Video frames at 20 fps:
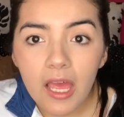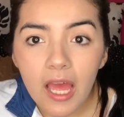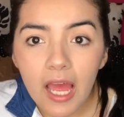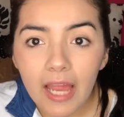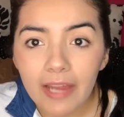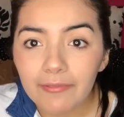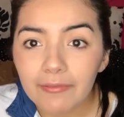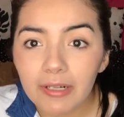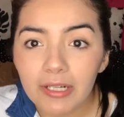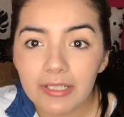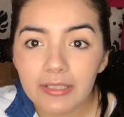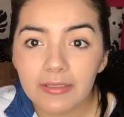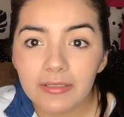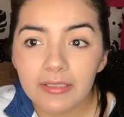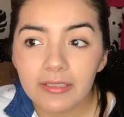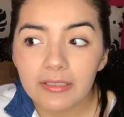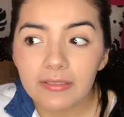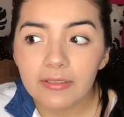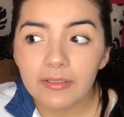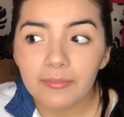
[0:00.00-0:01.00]
I want
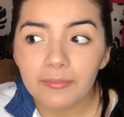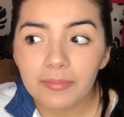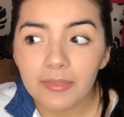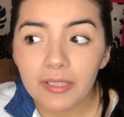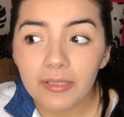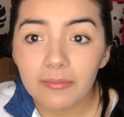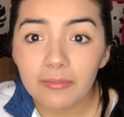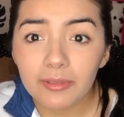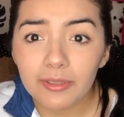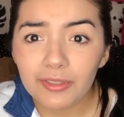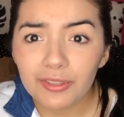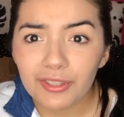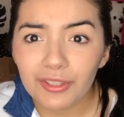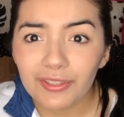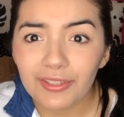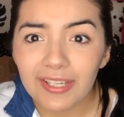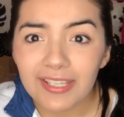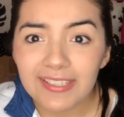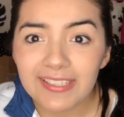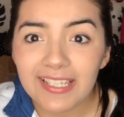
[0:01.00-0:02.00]
to be able to show
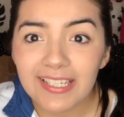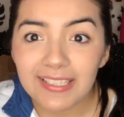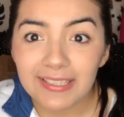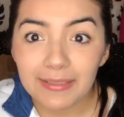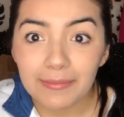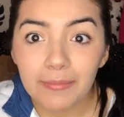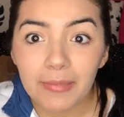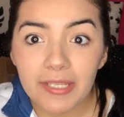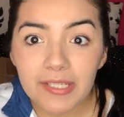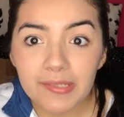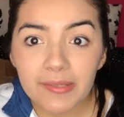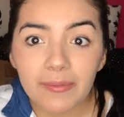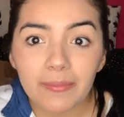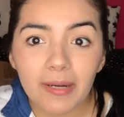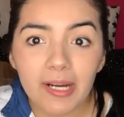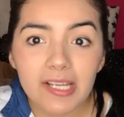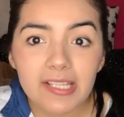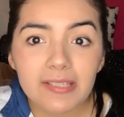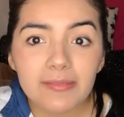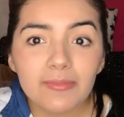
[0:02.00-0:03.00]
you guys like in the best way
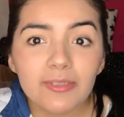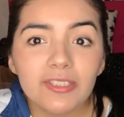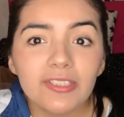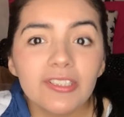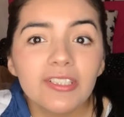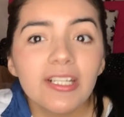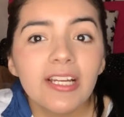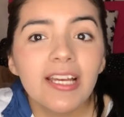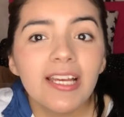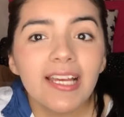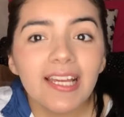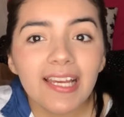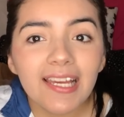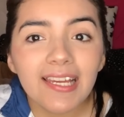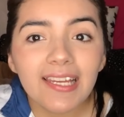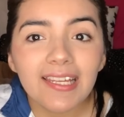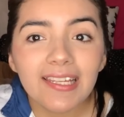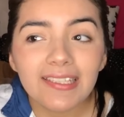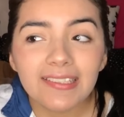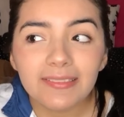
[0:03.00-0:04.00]
possible,
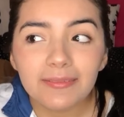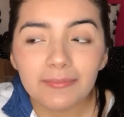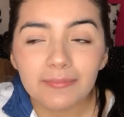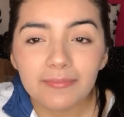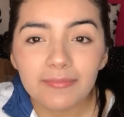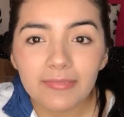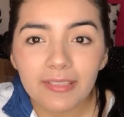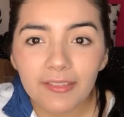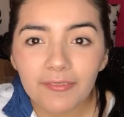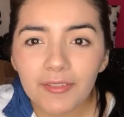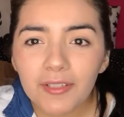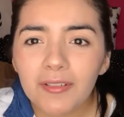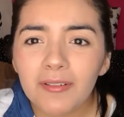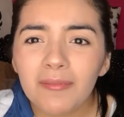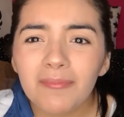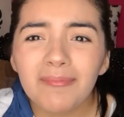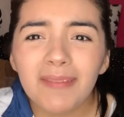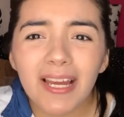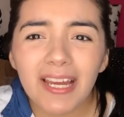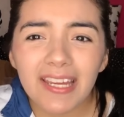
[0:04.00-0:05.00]
and even
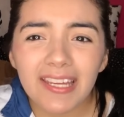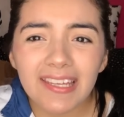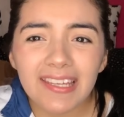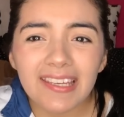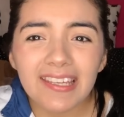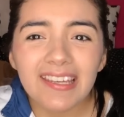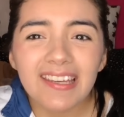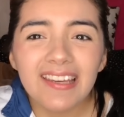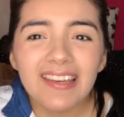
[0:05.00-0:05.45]
on my